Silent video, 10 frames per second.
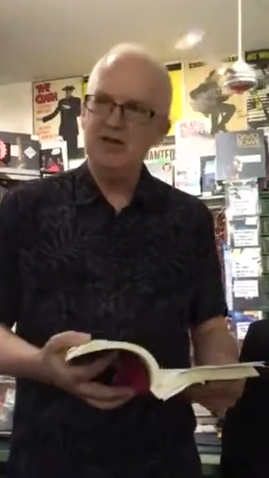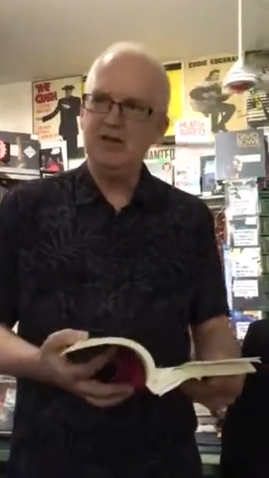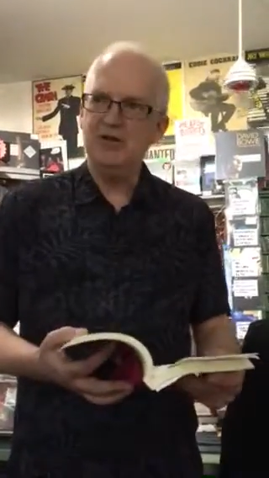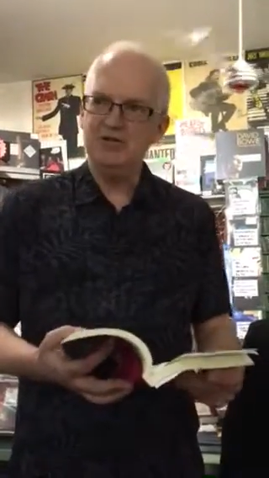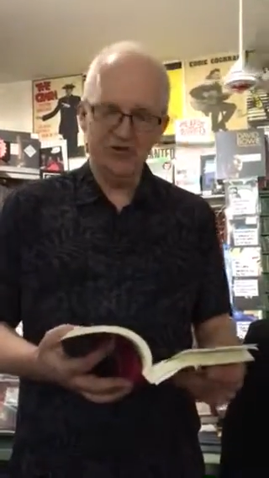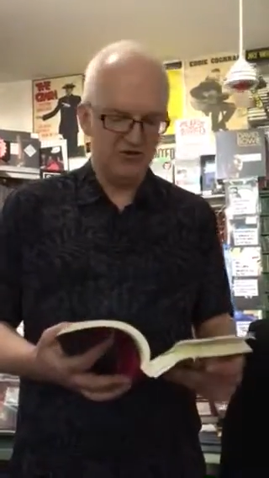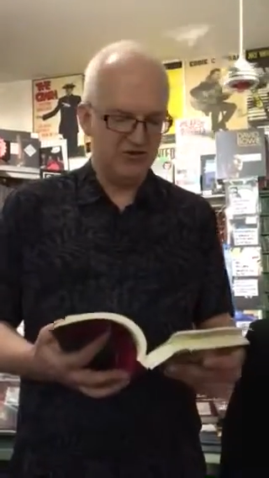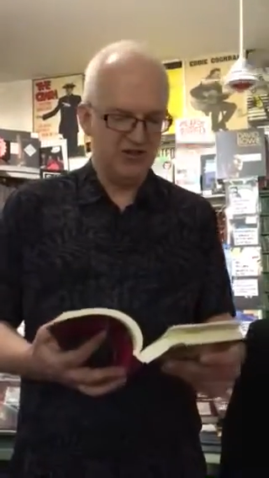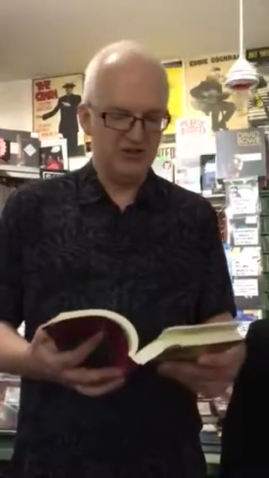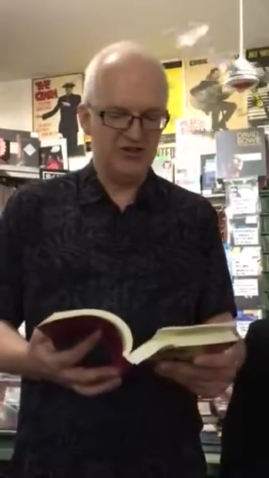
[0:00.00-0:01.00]
Well, what I was
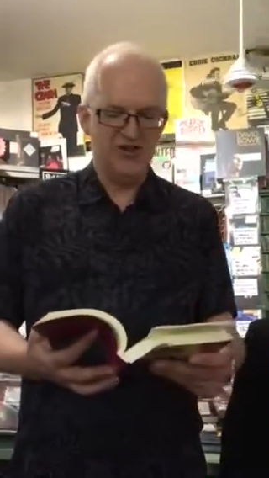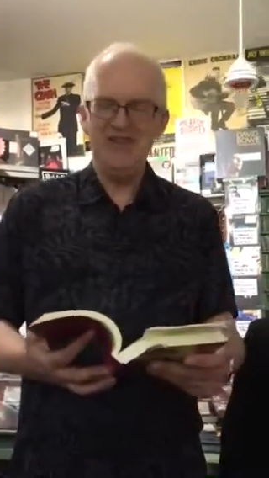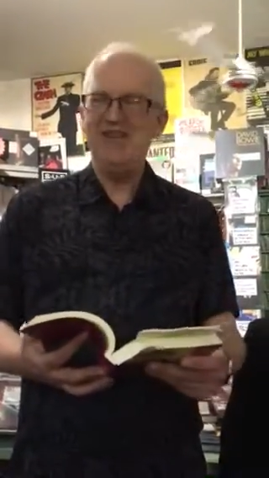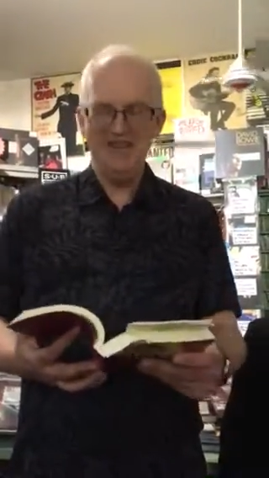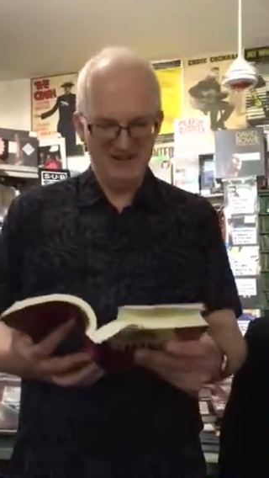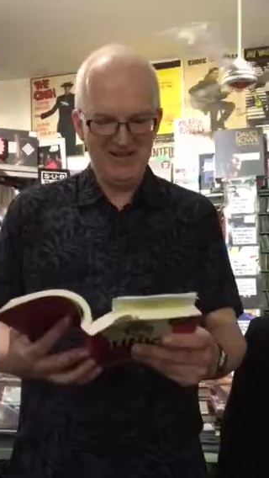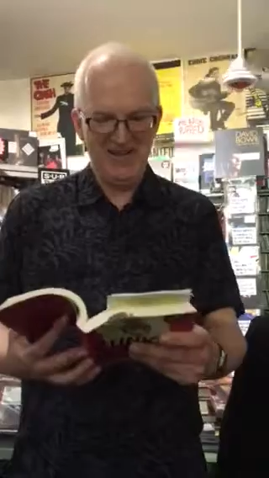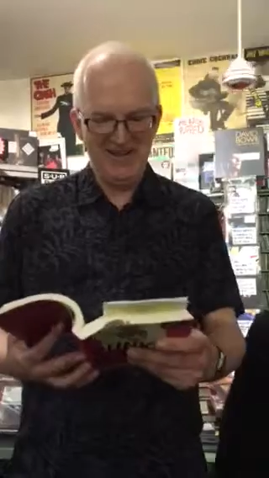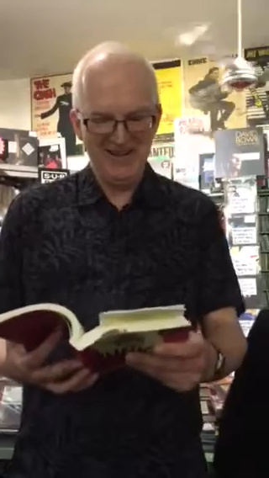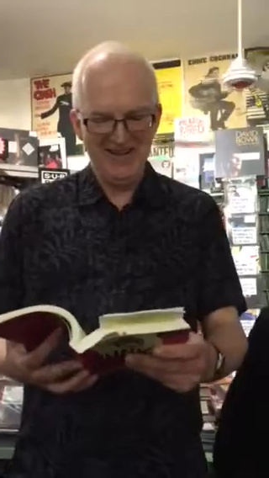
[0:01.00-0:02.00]
trying to say
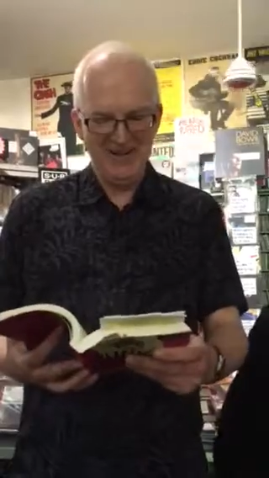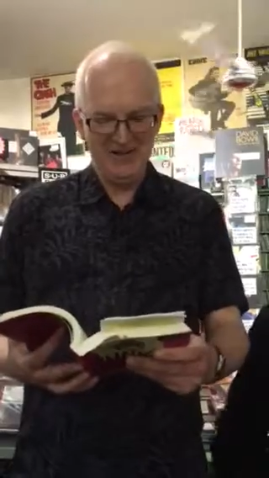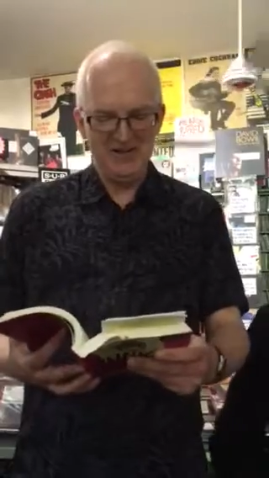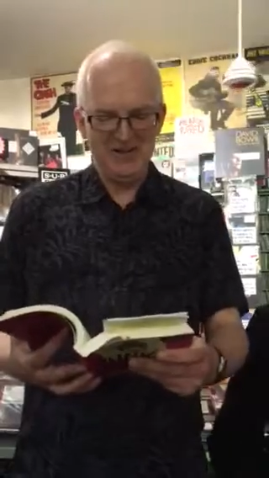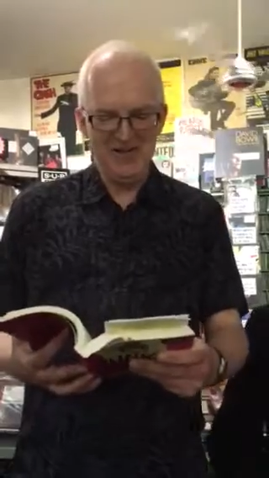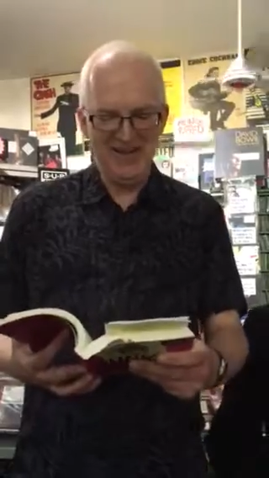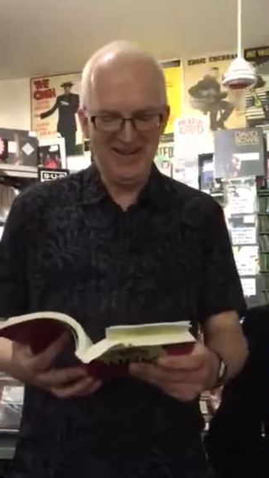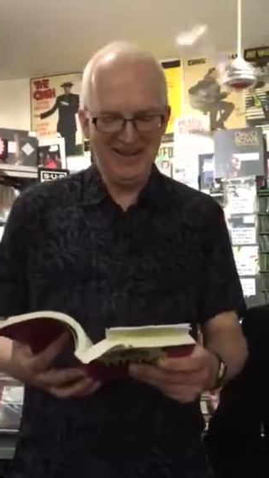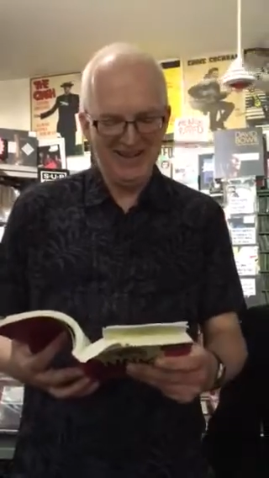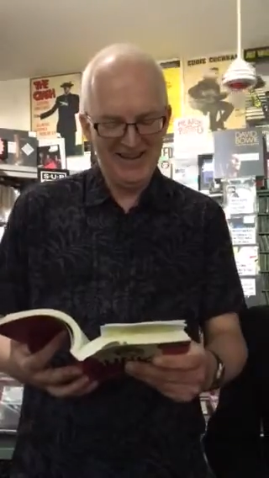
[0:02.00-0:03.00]
was
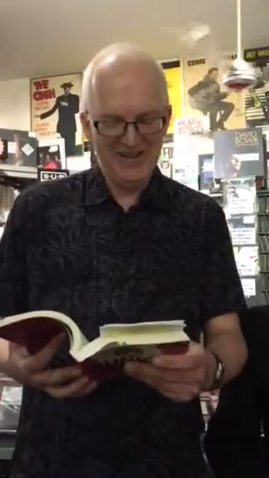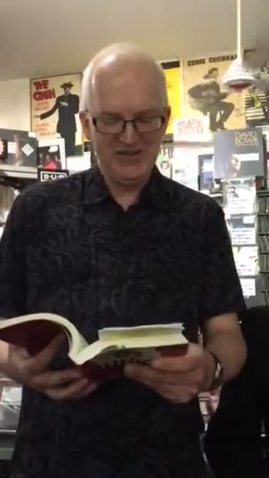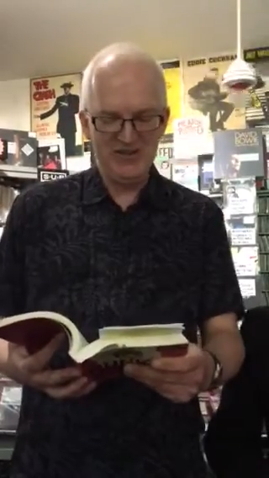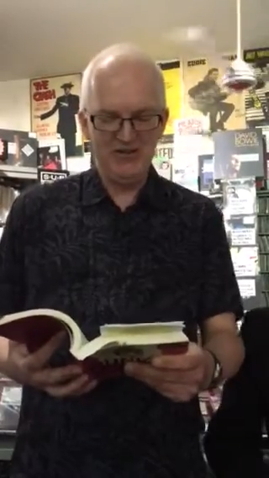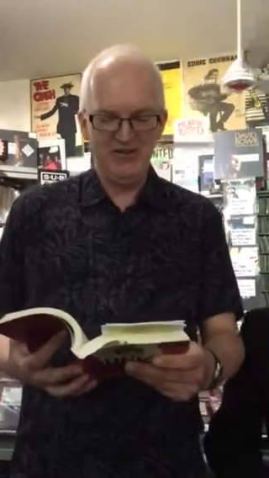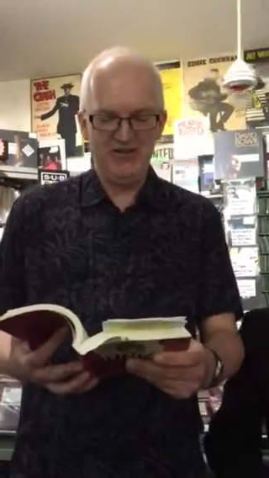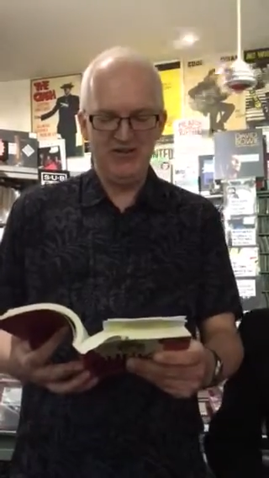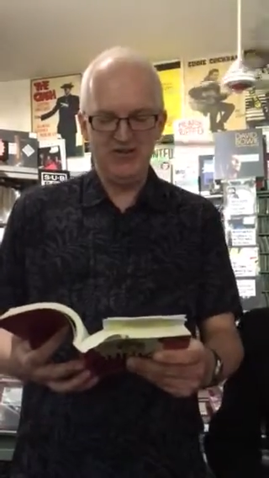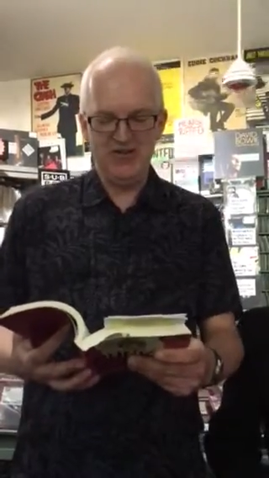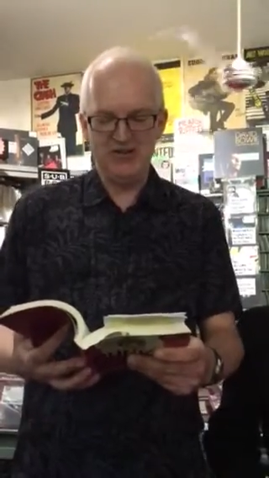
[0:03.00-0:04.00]
cynical
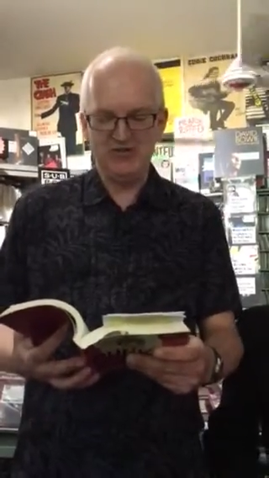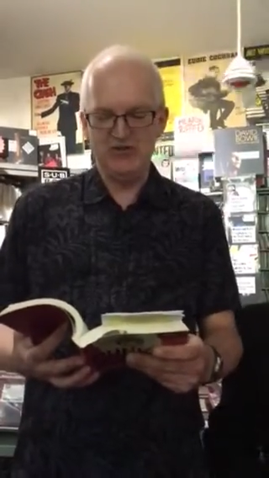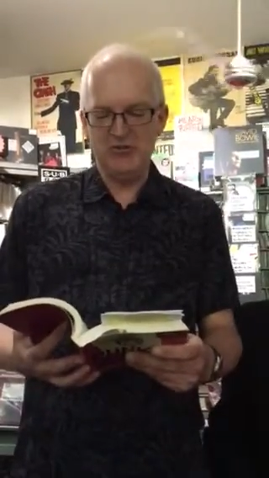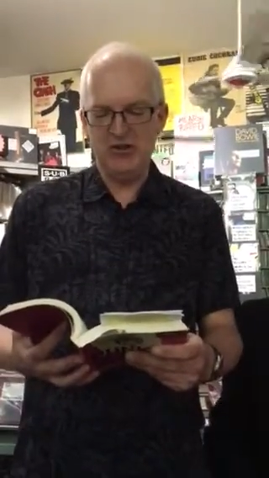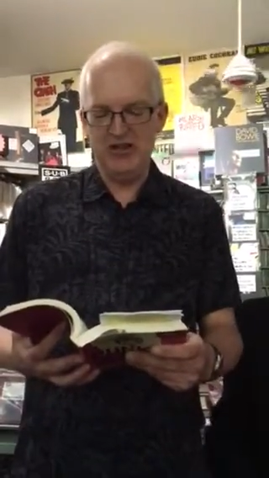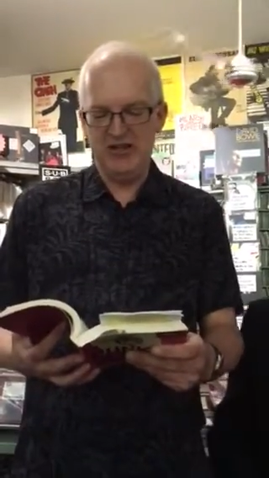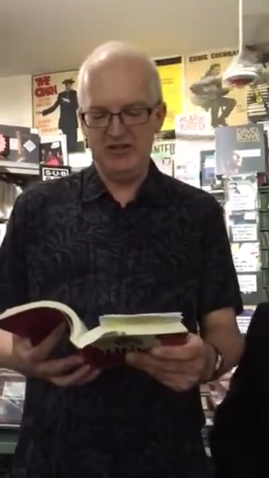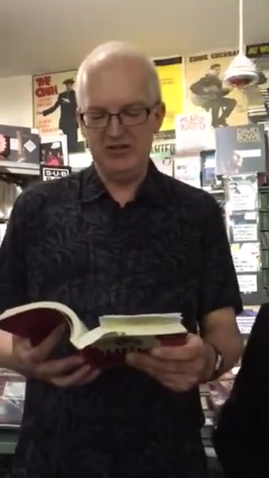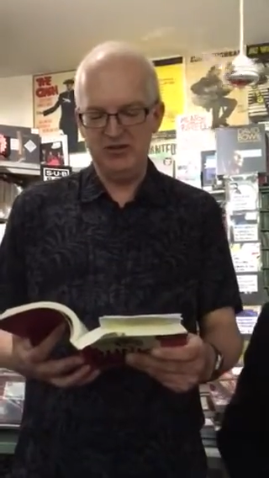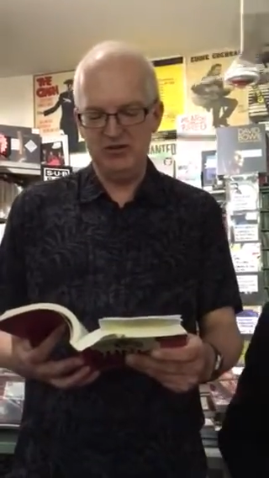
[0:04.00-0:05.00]
enthusiasm was the punk
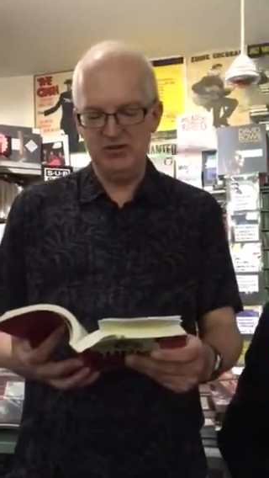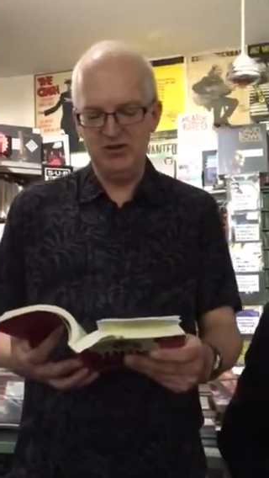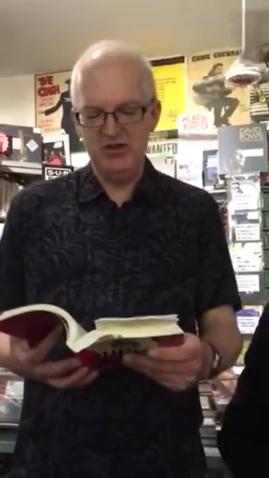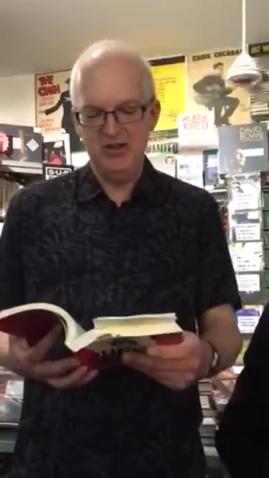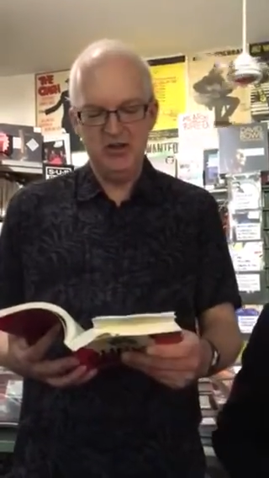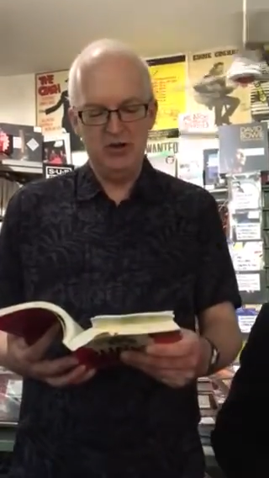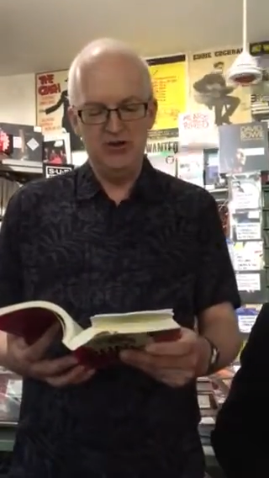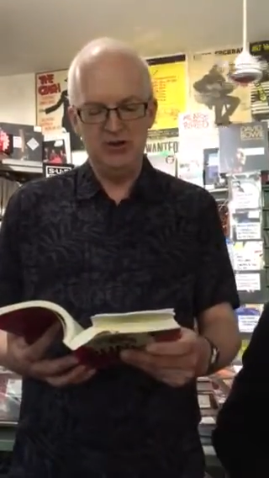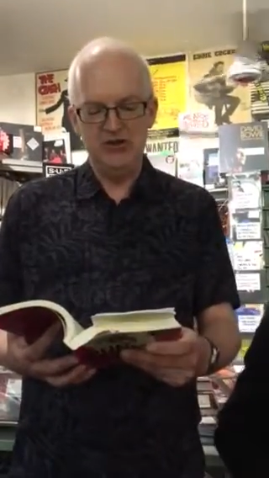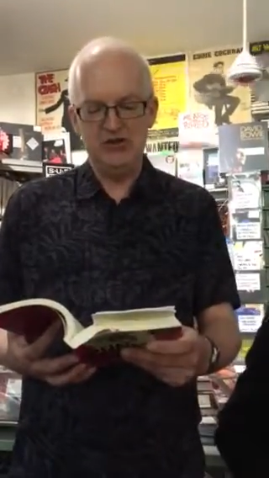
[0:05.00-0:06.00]
attitude, or
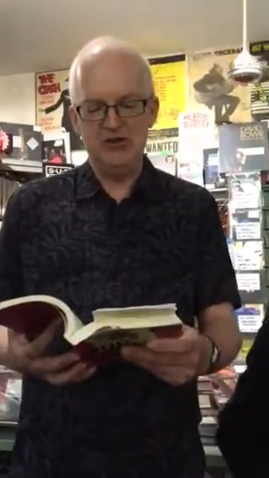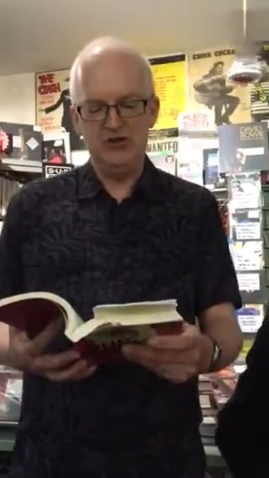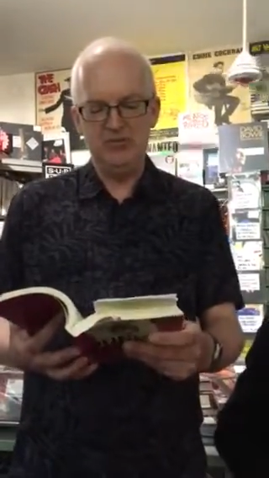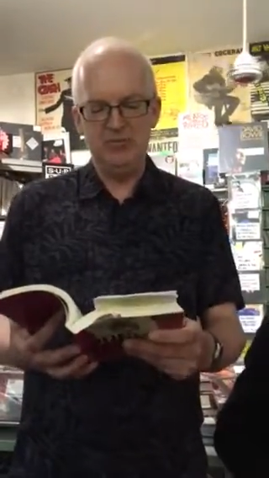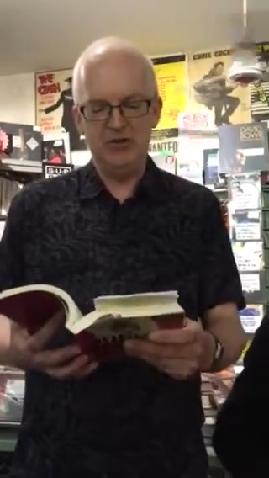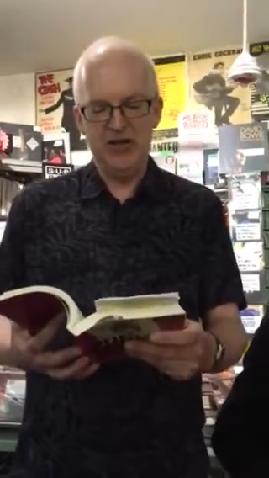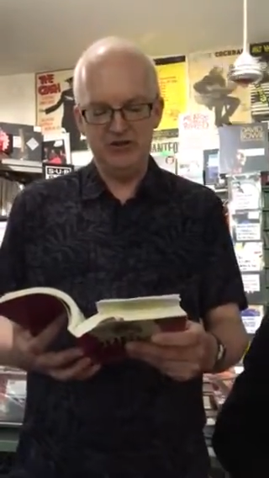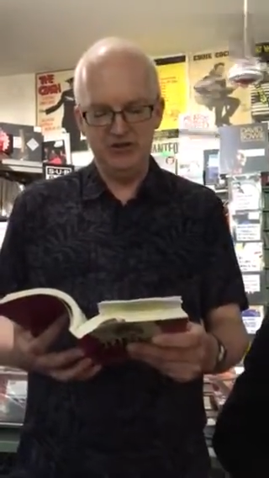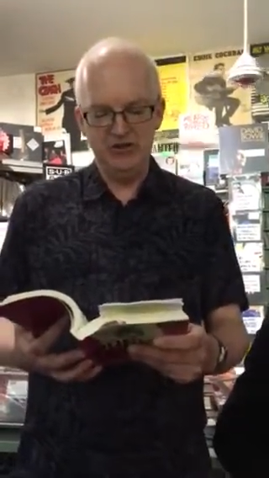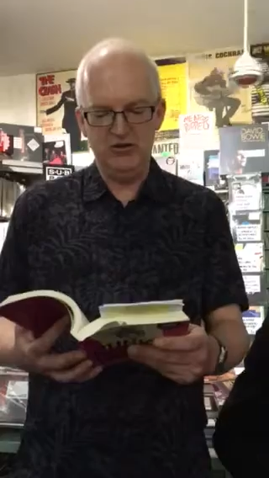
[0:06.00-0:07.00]
at least the London punk
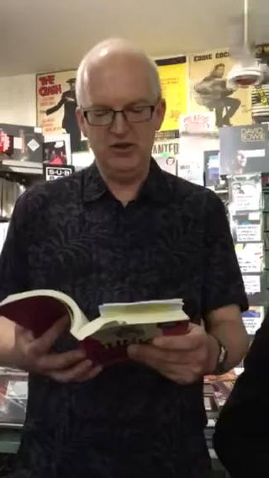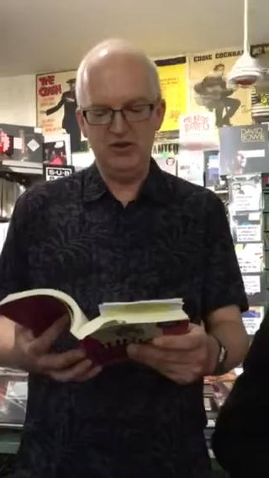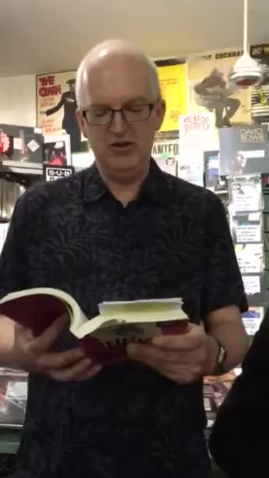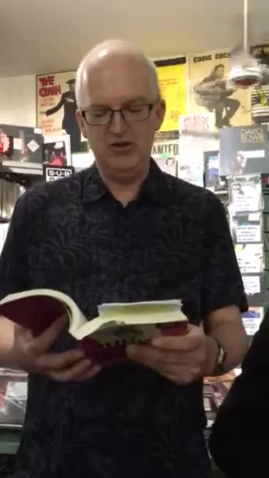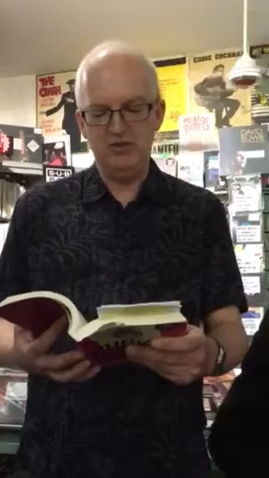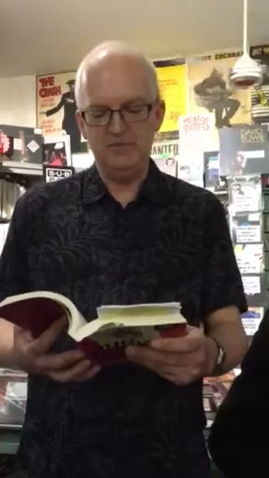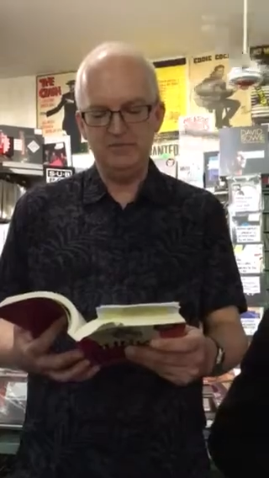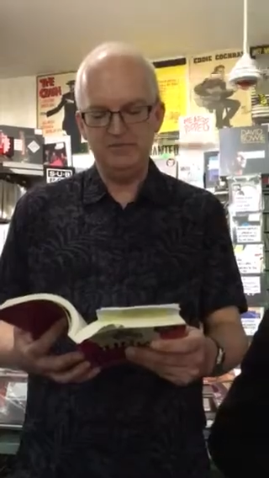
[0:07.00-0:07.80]
attitude that I knew.